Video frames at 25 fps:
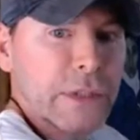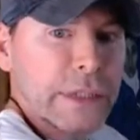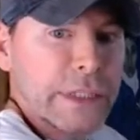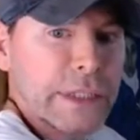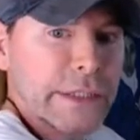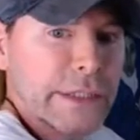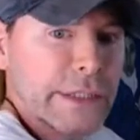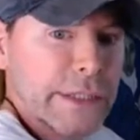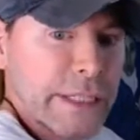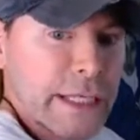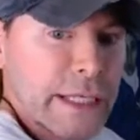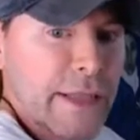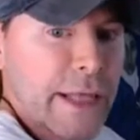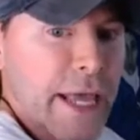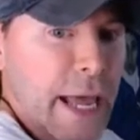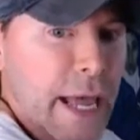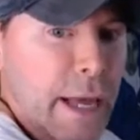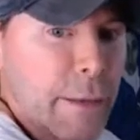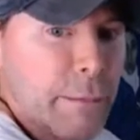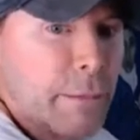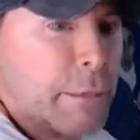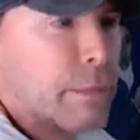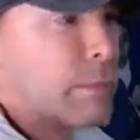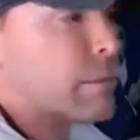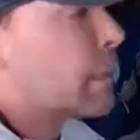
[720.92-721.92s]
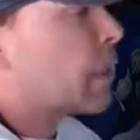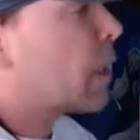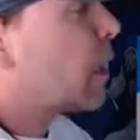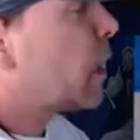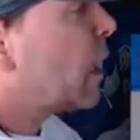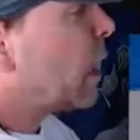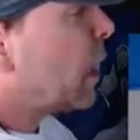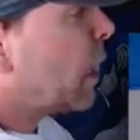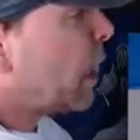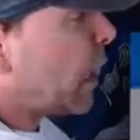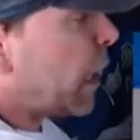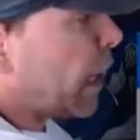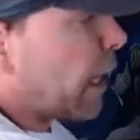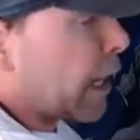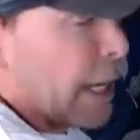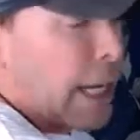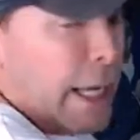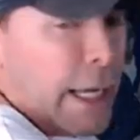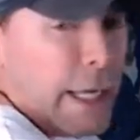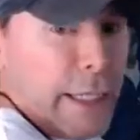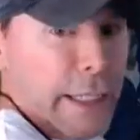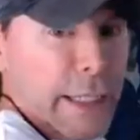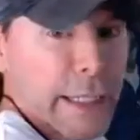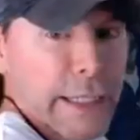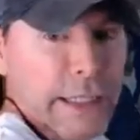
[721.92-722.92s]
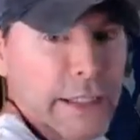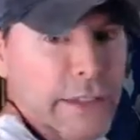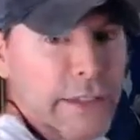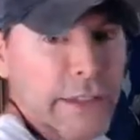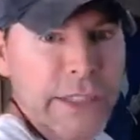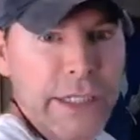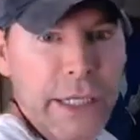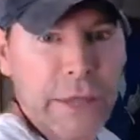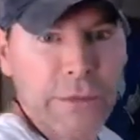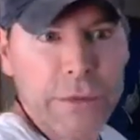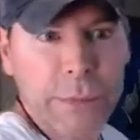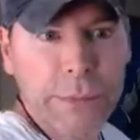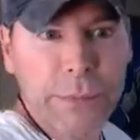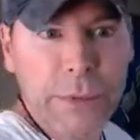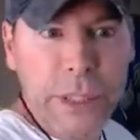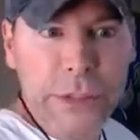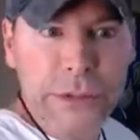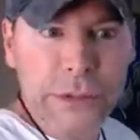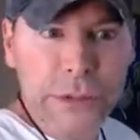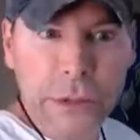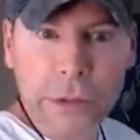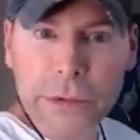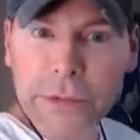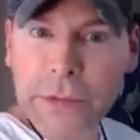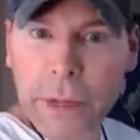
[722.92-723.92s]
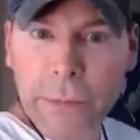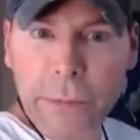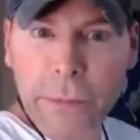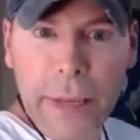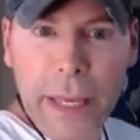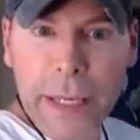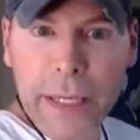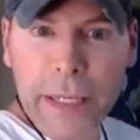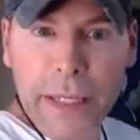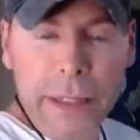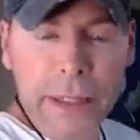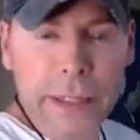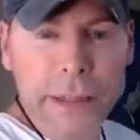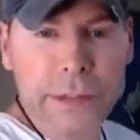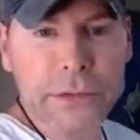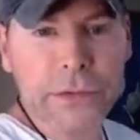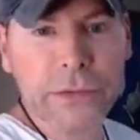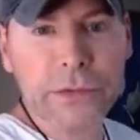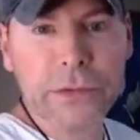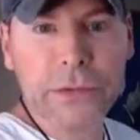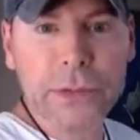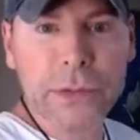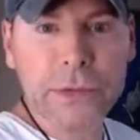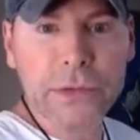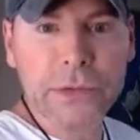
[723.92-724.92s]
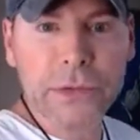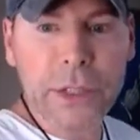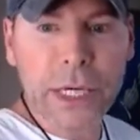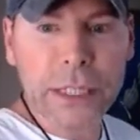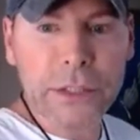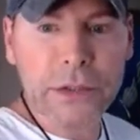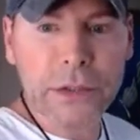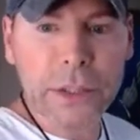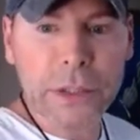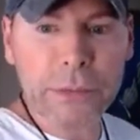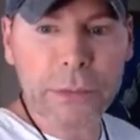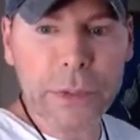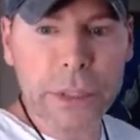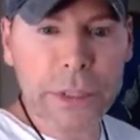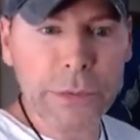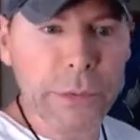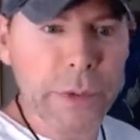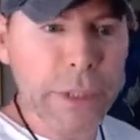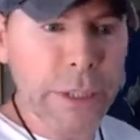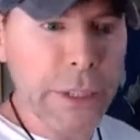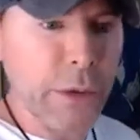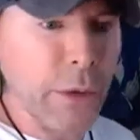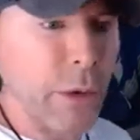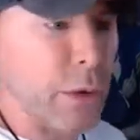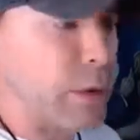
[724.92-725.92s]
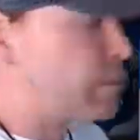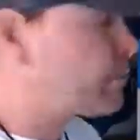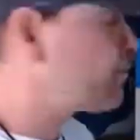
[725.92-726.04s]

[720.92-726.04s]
see them, and I can see every brush stroke they make, and it's actually really, really cool.